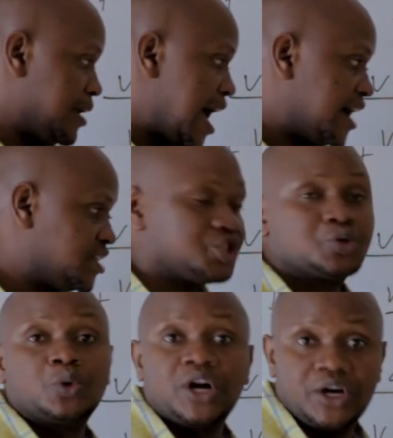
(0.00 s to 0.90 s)
blood
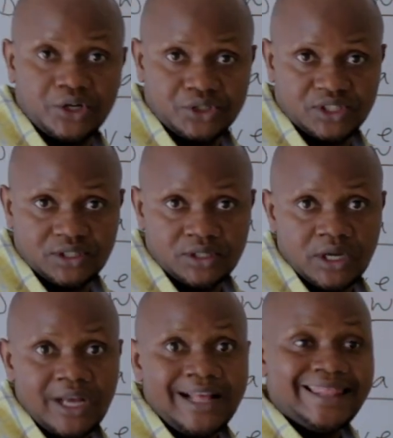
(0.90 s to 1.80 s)
to hurt.
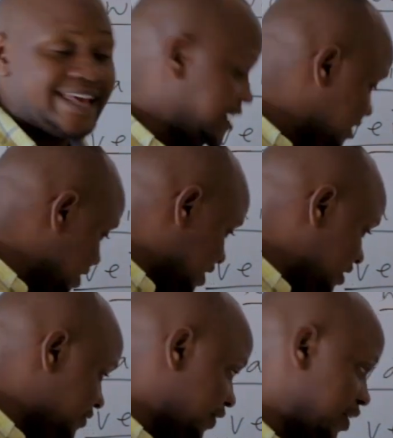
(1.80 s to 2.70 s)
They
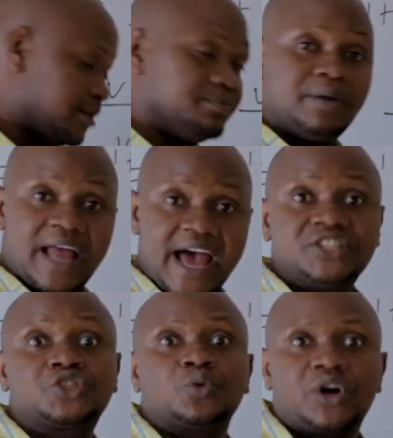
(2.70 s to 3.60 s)
deliver
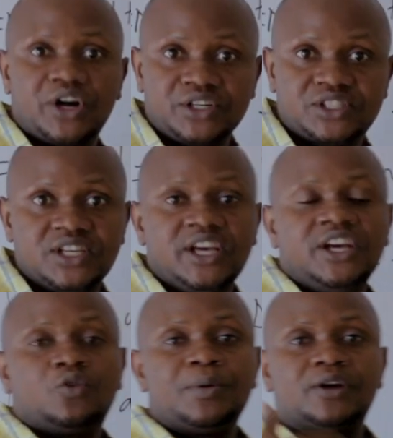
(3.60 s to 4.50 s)
blood to hurt.
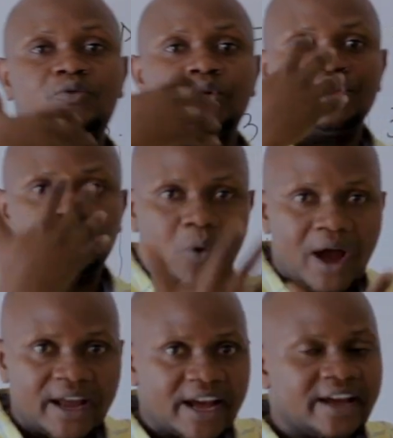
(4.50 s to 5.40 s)
Kubera ko
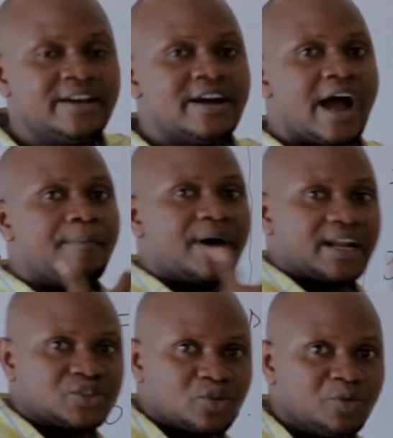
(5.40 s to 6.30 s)
itwara
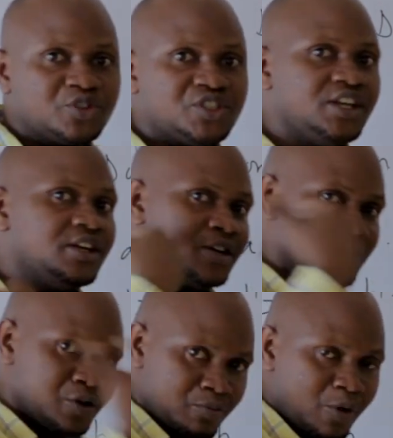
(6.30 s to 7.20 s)
amaraso muki
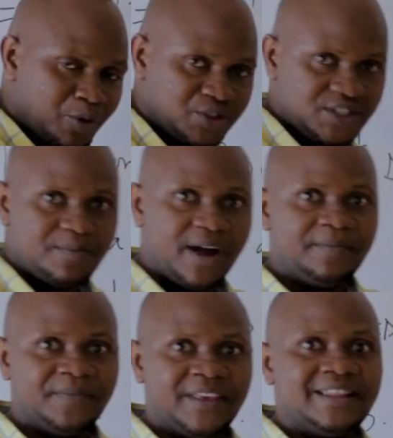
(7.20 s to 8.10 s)
mu mutima.
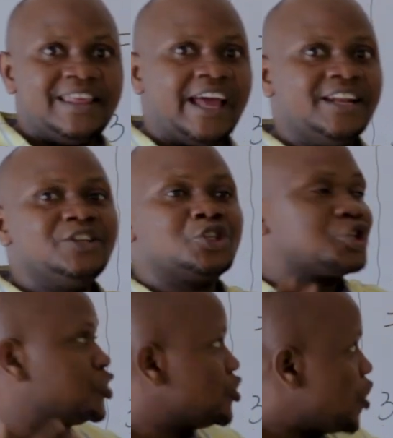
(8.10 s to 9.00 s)
Then you
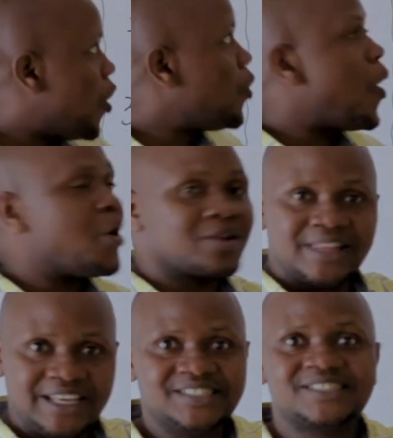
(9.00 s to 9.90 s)
should know all
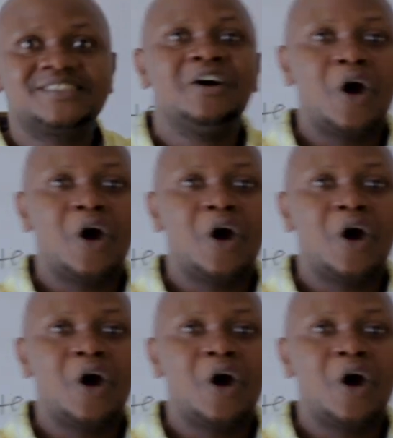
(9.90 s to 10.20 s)
these